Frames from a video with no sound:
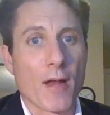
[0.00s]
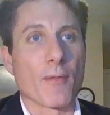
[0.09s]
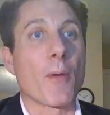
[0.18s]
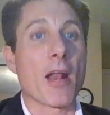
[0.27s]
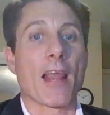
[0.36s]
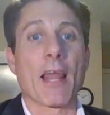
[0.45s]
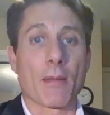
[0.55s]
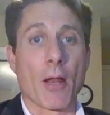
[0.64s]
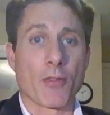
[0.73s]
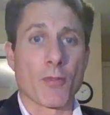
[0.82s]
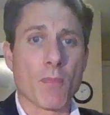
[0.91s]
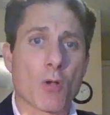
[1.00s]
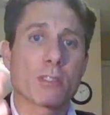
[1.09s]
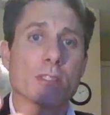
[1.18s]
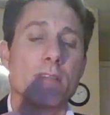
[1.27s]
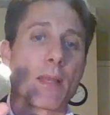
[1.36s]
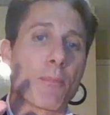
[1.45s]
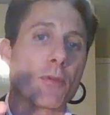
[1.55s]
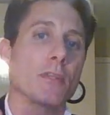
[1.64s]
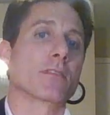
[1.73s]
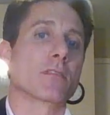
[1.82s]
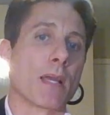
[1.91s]
And the part I like about it the most is that they put
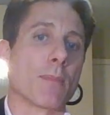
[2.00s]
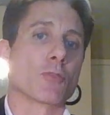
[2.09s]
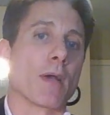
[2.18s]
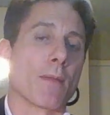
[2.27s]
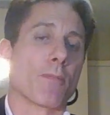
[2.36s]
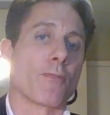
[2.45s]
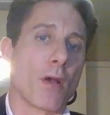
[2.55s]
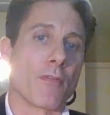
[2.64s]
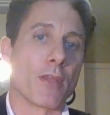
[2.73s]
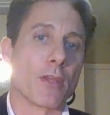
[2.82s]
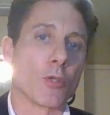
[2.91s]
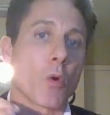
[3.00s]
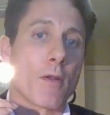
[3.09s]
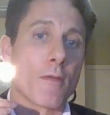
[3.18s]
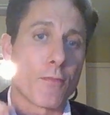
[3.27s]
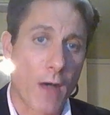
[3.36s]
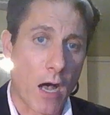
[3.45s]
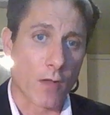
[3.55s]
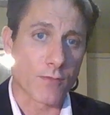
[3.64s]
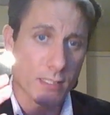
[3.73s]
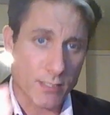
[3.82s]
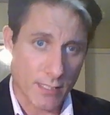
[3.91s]
disclaimers right up front that you are
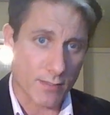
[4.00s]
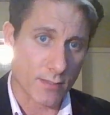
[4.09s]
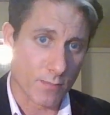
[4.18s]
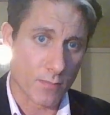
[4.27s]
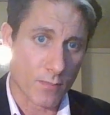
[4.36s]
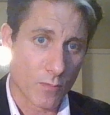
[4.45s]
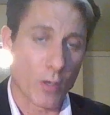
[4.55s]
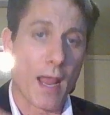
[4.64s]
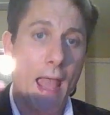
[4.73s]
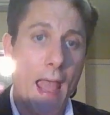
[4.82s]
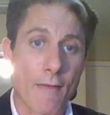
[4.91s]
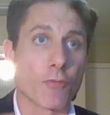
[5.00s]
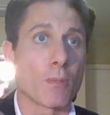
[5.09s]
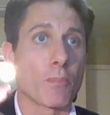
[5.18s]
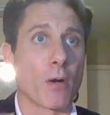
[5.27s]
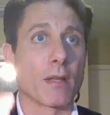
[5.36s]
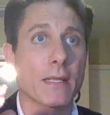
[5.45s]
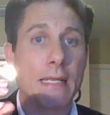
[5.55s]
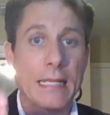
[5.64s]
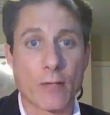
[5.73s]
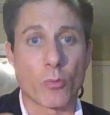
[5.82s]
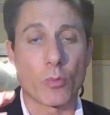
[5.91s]
involved in a system where everybody
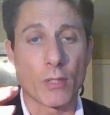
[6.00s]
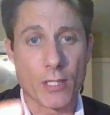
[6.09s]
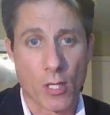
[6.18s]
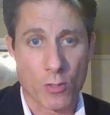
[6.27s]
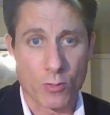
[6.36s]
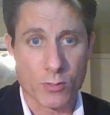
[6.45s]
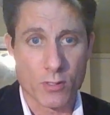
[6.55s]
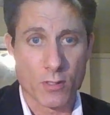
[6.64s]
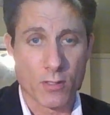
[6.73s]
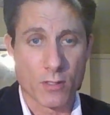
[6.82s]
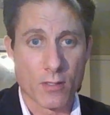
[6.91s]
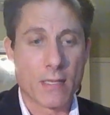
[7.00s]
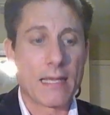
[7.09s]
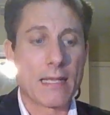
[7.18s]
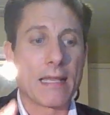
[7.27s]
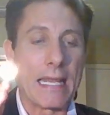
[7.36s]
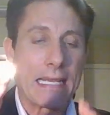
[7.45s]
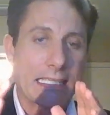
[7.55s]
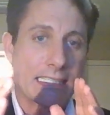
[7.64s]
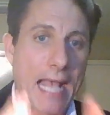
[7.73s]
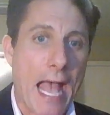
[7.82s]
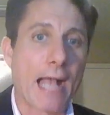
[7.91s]
equally knows
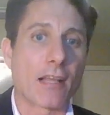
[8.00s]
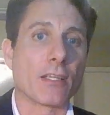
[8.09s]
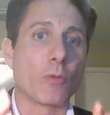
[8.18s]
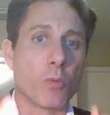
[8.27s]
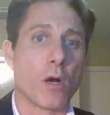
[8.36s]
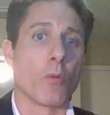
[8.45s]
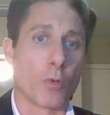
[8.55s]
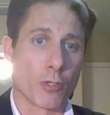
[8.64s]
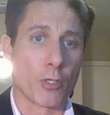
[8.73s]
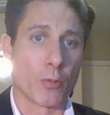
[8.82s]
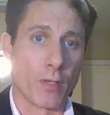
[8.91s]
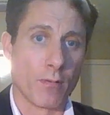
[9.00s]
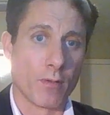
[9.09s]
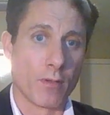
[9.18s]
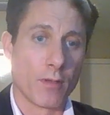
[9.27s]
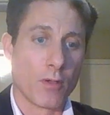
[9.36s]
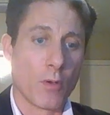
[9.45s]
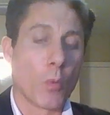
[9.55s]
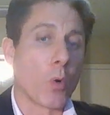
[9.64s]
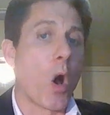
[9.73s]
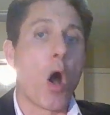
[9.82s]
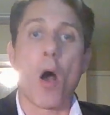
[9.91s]
exactly what we're doing.
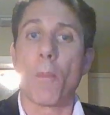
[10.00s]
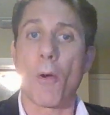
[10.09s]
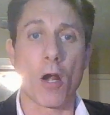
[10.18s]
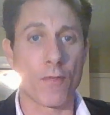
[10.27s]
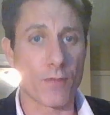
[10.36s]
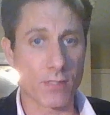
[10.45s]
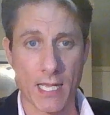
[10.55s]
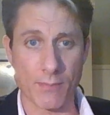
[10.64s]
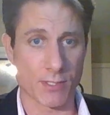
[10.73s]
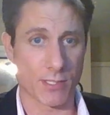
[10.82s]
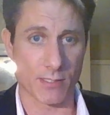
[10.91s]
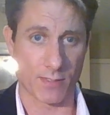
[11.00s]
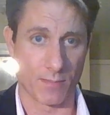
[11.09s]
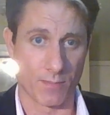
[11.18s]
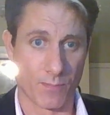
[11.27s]
We're all part of the same system.